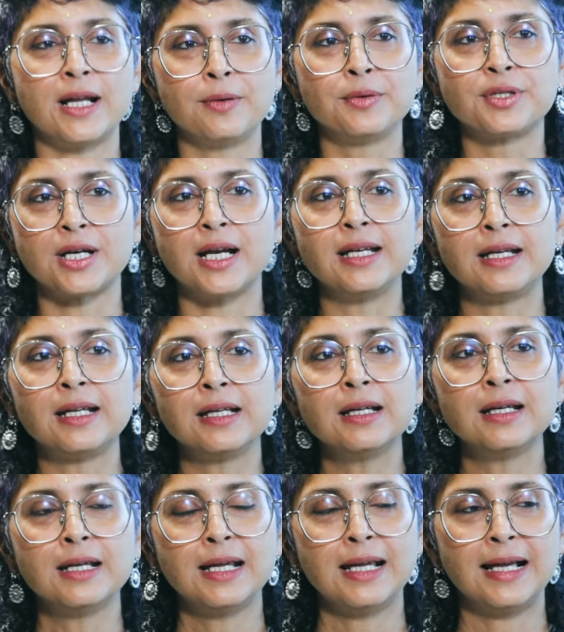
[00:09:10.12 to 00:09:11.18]
I was
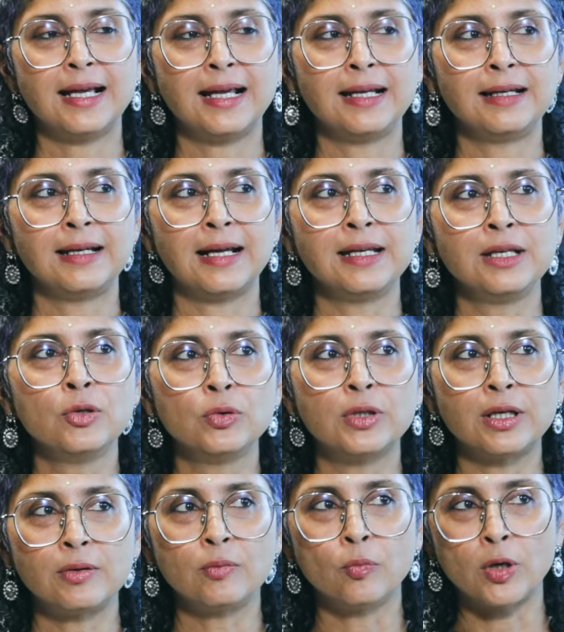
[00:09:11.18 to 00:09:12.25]
writing, and I knew
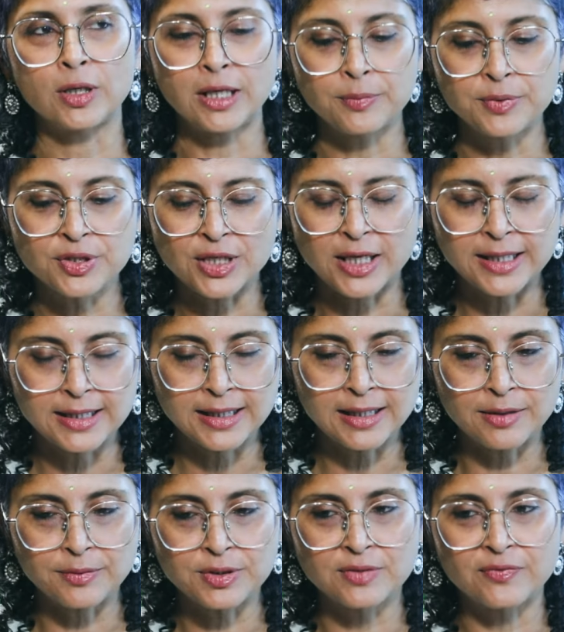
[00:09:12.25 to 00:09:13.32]
that what I was writing
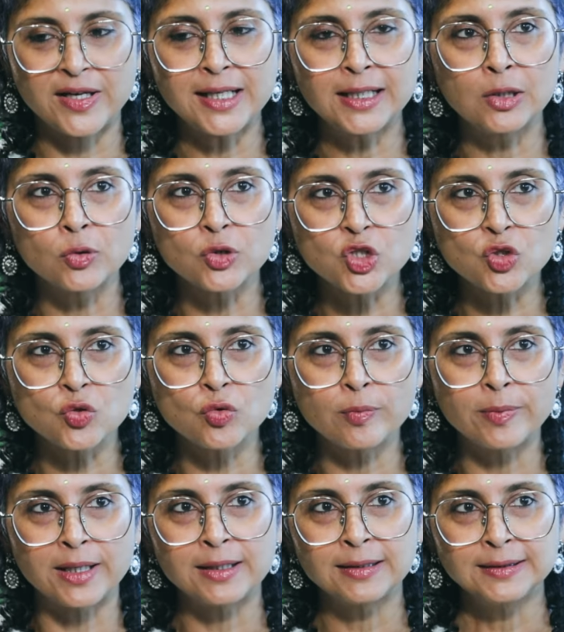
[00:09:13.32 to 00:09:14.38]
I was very close to,
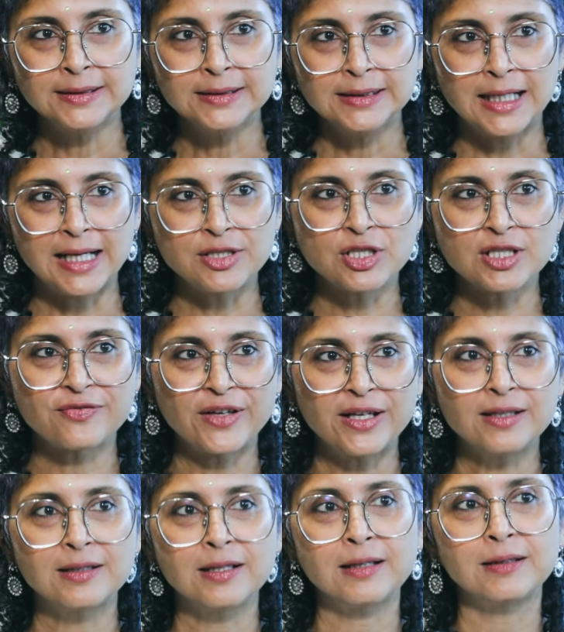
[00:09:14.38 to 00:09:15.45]
but I just
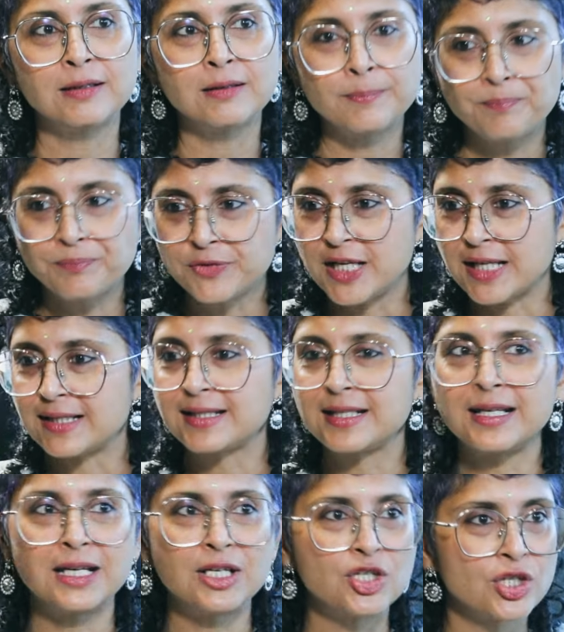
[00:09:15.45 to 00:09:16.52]
felt that the
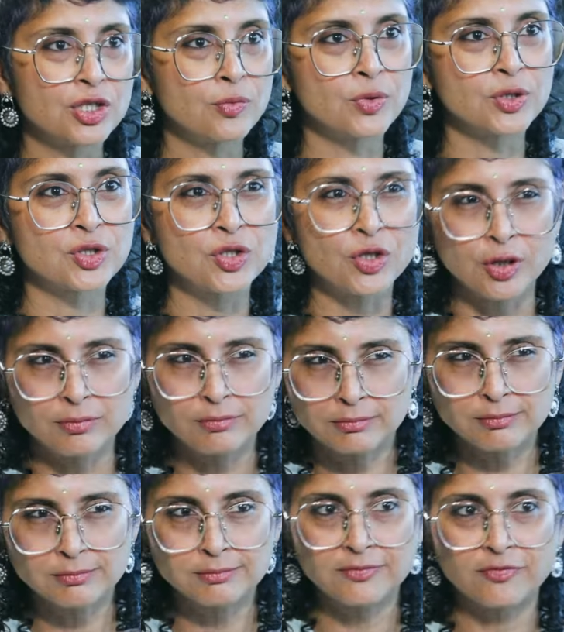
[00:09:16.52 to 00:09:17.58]
destination was not
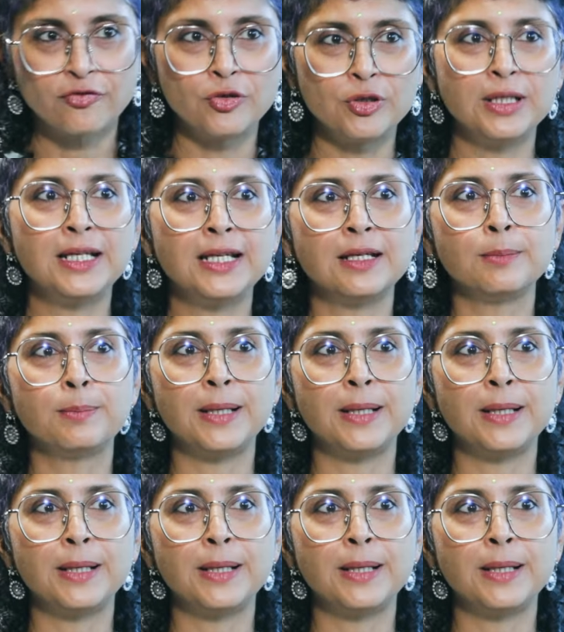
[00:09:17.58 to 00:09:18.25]
fully in